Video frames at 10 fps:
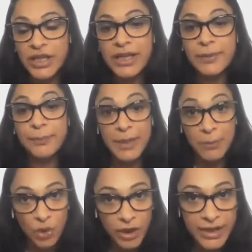they pay
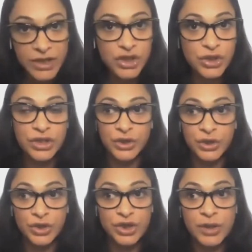more attention to their
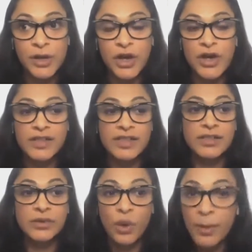nutrition, because
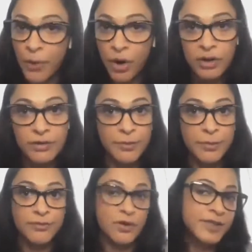it's so important for
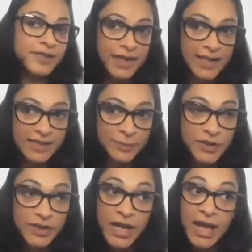performance enhancement.